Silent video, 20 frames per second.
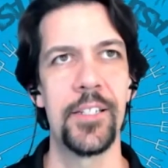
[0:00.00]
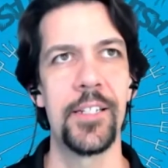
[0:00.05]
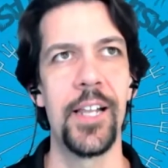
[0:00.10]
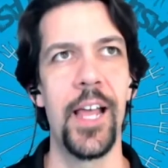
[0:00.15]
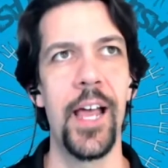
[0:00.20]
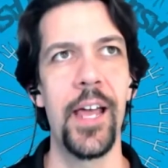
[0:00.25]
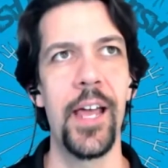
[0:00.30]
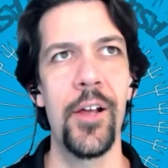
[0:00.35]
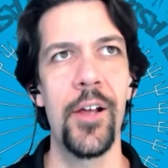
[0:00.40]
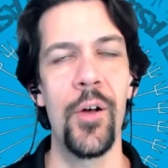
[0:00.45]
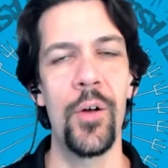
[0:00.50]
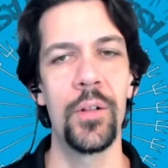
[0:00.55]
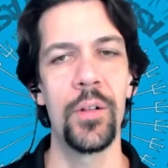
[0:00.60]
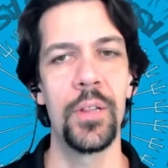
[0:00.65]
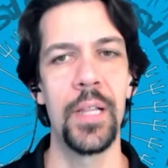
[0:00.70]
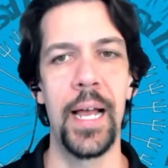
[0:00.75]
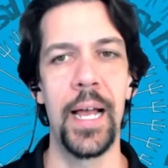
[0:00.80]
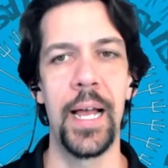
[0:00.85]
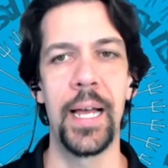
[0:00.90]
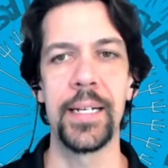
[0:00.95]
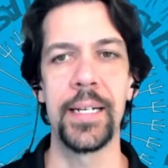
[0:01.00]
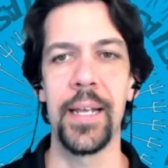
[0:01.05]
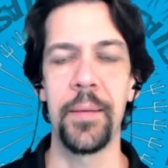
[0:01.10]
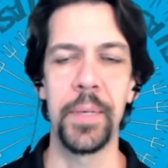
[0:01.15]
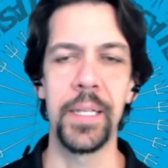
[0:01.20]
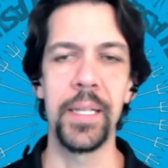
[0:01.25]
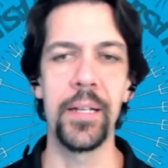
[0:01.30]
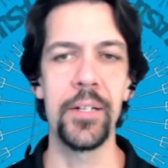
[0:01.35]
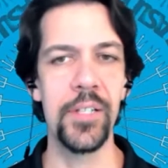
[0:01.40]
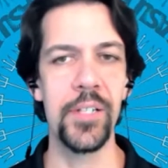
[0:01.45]
a whole lot. I
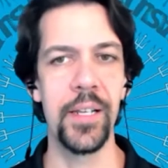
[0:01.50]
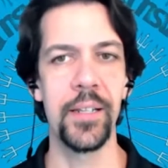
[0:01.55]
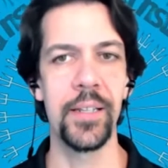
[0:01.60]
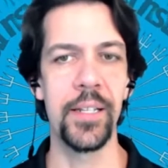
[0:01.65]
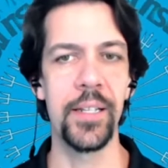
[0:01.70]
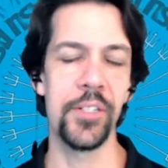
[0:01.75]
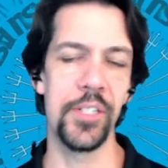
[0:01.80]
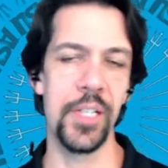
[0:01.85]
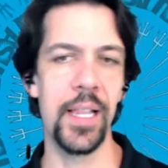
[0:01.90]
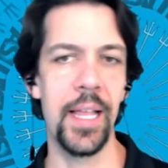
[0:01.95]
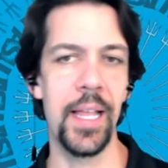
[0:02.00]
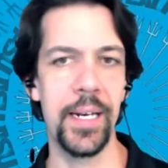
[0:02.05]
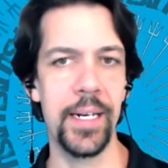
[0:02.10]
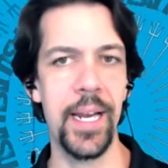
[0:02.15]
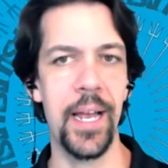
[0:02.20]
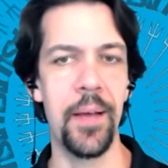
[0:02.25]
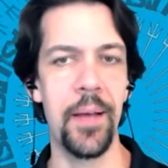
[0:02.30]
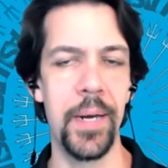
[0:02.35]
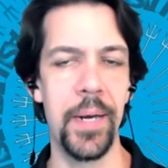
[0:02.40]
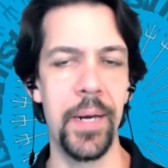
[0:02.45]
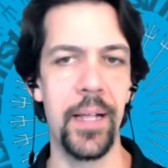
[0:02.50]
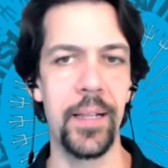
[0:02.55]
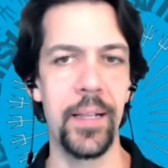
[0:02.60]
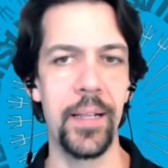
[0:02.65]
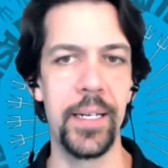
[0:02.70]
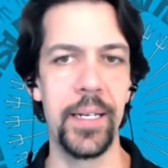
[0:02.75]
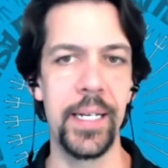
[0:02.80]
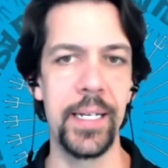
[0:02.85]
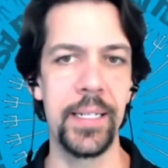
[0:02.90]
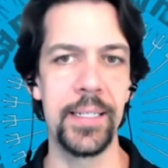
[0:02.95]
mean, there's a lot of
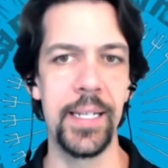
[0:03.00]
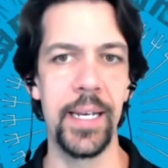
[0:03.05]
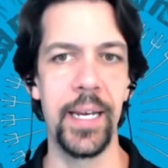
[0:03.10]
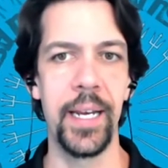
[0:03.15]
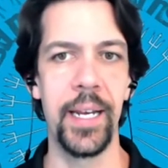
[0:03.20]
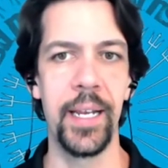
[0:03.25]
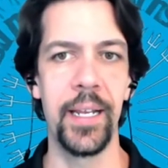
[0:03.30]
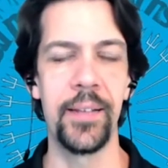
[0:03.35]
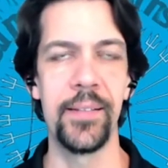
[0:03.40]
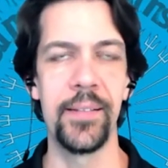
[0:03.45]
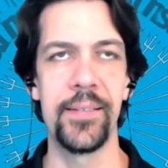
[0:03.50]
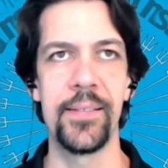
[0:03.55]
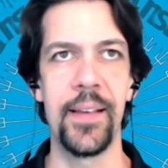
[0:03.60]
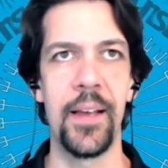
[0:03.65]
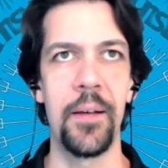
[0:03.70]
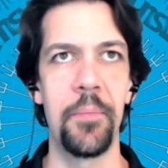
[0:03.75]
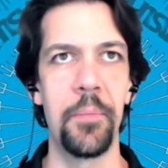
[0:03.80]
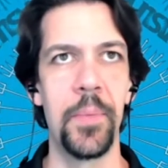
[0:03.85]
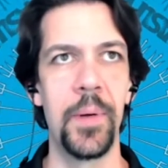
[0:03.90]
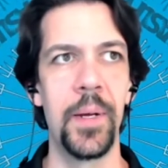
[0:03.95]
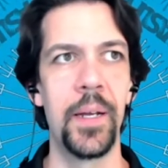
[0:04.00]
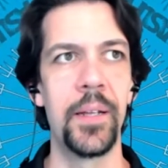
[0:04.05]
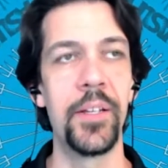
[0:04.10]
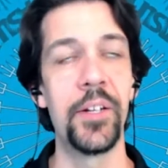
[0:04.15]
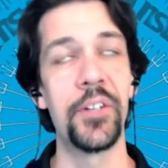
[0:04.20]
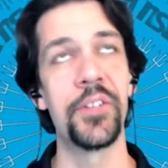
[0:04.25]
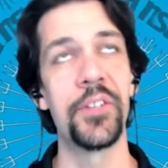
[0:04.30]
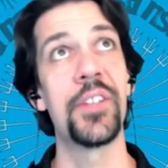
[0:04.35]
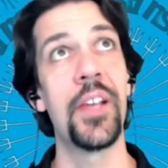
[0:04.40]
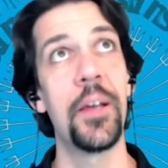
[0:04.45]
commonalities and
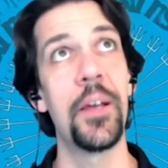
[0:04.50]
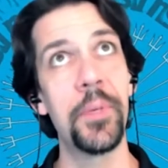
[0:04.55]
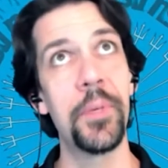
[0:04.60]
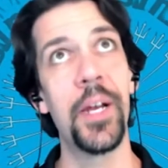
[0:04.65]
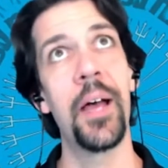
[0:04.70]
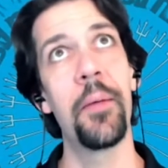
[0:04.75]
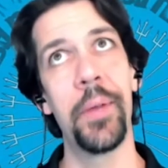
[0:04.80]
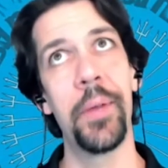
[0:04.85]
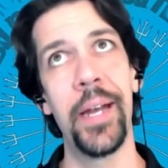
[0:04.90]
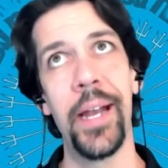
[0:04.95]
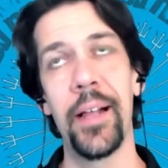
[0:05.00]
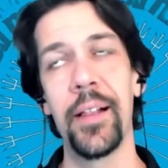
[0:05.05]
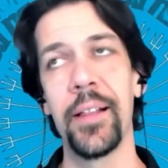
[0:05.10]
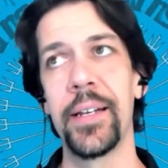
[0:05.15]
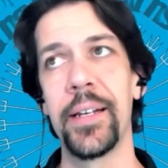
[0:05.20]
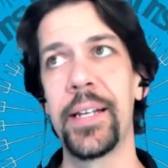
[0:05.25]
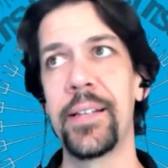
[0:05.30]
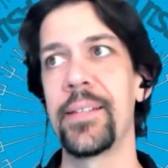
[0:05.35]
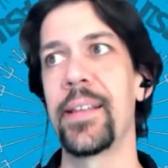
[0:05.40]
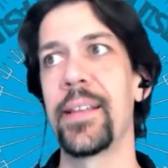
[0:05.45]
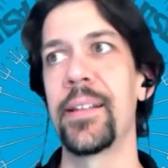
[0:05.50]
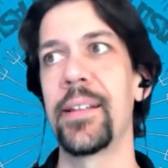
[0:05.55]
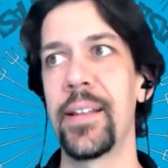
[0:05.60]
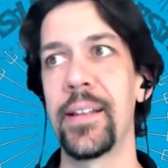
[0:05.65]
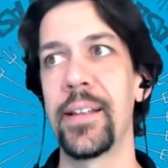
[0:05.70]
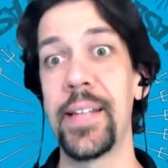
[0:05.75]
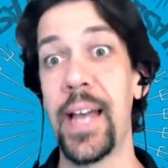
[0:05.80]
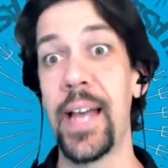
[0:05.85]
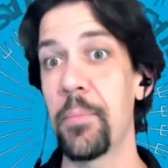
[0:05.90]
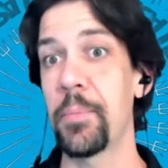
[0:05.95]
there's some commonalities in the
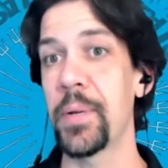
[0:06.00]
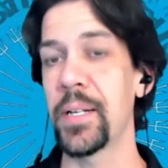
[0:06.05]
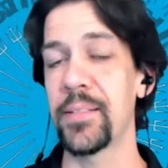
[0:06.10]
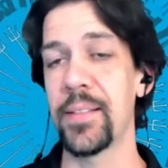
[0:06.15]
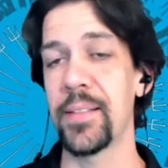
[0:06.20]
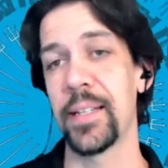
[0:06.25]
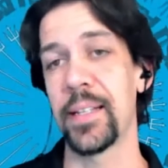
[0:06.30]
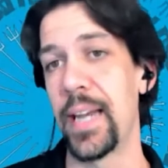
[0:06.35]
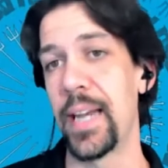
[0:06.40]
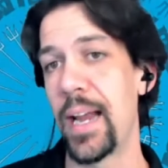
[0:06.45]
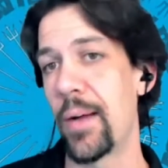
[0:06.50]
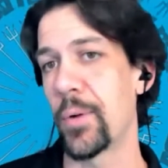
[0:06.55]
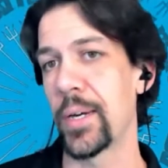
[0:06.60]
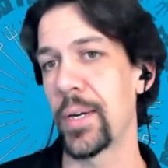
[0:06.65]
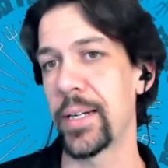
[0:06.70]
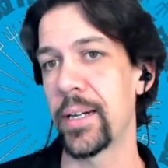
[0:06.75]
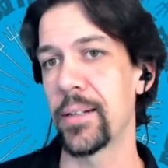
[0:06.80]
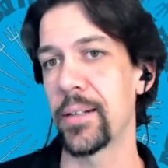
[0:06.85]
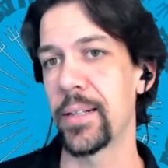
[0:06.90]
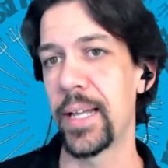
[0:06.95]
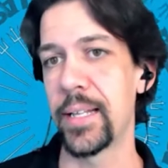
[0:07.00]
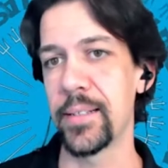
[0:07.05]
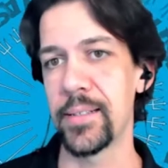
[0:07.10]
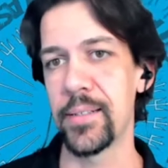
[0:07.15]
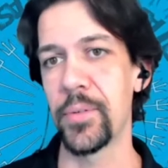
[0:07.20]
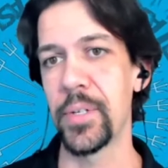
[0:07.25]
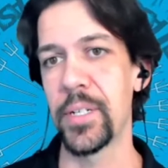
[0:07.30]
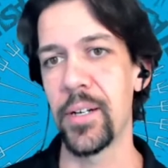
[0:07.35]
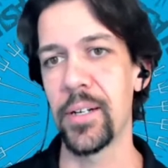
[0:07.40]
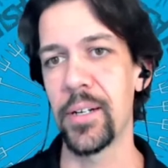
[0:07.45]
topics, like the networking class that
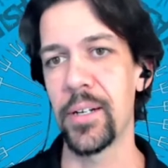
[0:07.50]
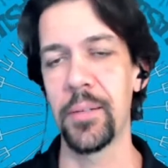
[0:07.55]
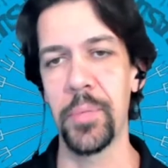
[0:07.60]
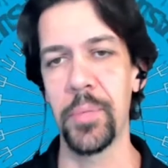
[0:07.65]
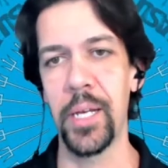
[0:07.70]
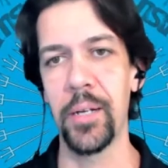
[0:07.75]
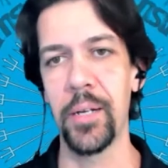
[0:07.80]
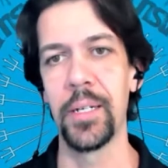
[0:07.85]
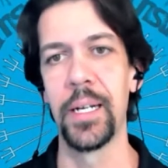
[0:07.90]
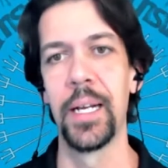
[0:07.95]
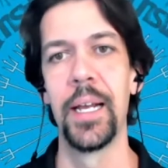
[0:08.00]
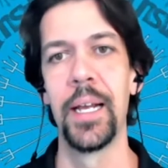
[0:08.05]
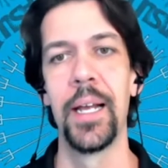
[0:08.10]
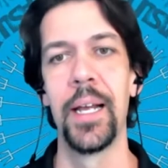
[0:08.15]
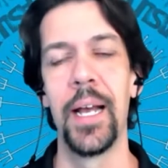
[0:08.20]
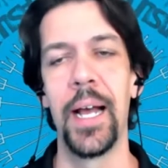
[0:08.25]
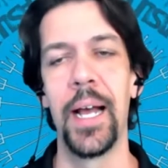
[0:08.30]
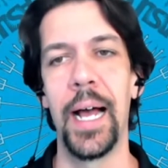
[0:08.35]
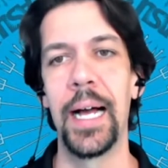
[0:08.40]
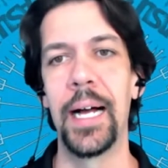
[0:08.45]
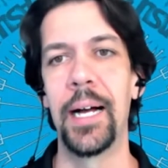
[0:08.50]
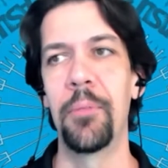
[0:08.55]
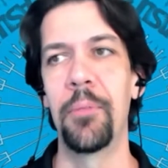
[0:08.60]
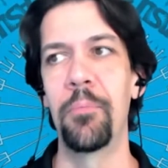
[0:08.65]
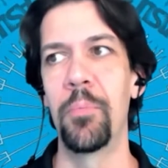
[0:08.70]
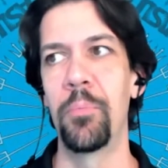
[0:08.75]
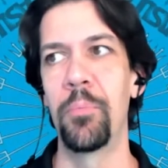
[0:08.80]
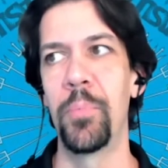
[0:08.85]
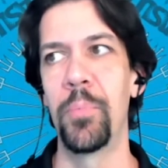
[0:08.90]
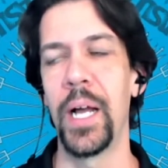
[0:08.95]
we talked about.
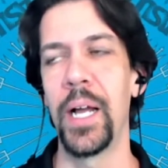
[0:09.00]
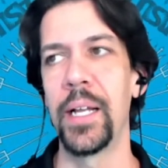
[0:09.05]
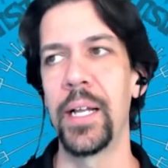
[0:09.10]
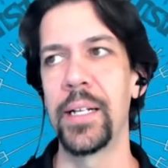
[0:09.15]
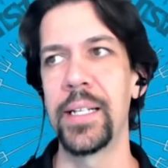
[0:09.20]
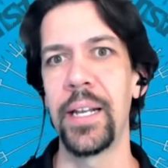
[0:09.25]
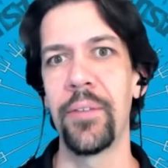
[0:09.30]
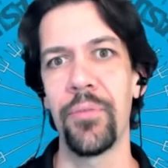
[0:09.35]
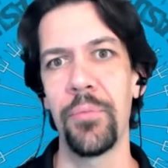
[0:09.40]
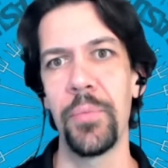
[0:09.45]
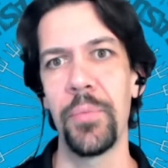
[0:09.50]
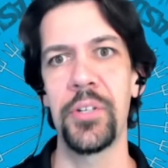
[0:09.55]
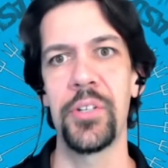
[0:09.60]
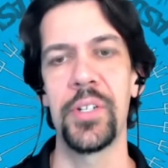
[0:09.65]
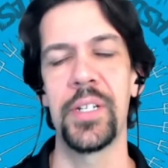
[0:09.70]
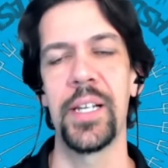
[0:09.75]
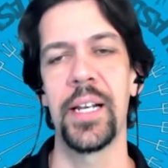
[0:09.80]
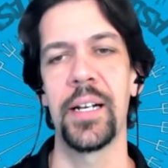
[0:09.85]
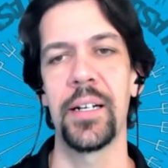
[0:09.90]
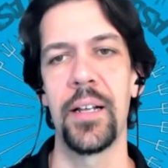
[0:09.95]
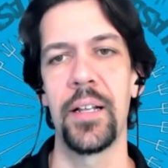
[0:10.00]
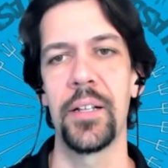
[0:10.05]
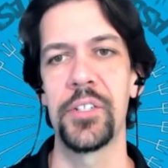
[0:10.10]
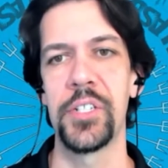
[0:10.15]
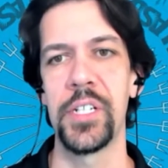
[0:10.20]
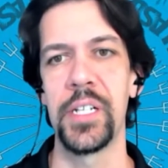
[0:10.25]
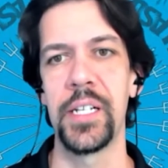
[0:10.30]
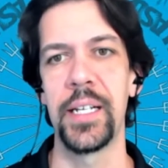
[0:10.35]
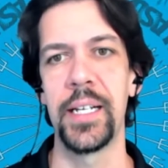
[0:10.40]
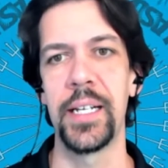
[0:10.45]
But information
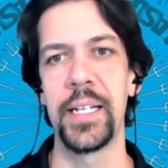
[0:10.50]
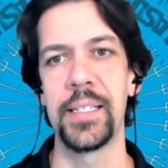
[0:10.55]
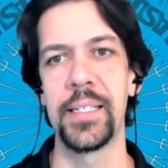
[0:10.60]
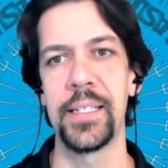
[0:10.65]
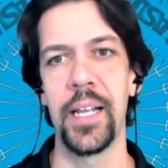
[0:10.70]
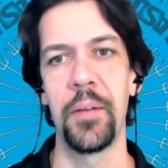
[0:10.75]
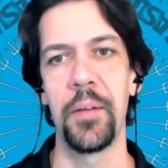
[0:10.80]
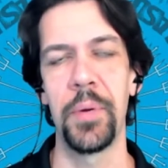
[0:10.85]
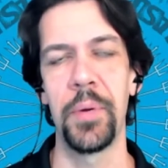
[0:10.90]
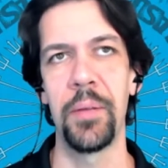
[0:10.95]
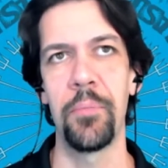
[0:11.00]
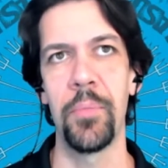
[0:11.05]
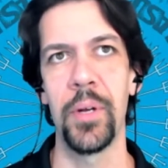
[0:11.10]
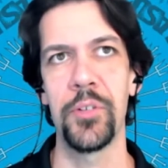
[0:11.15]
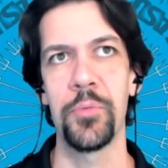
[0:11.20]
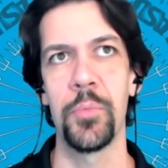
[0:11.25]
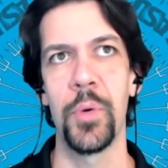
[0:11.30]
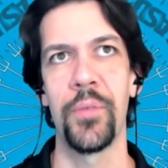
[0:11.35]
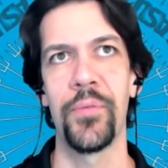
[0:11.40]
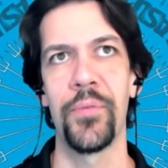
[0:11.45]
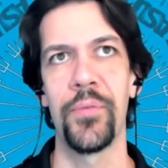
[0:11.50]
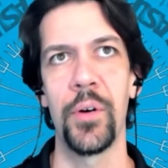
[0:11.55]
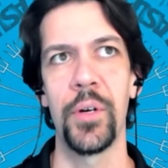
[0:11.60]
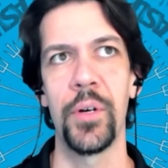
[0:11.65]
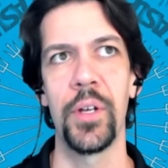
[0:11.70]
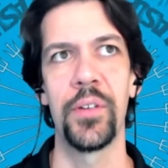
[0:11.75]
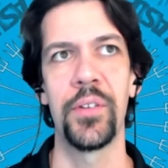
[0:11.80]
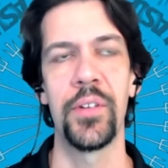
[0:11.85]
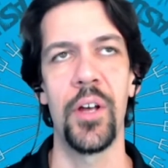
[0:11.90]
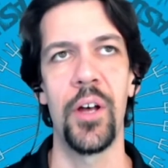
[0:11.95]
technology is going to be much more
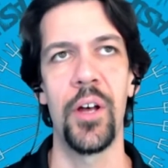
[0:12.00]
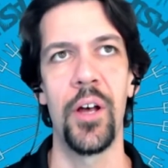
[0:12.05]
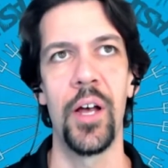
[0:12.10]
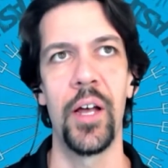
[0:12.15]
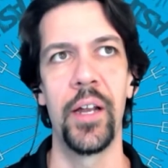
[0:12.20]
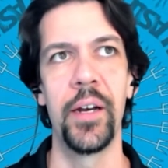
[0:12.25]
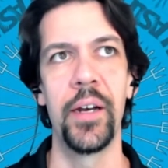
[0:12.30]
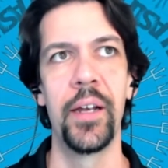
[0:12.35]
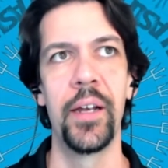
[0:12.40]
focused on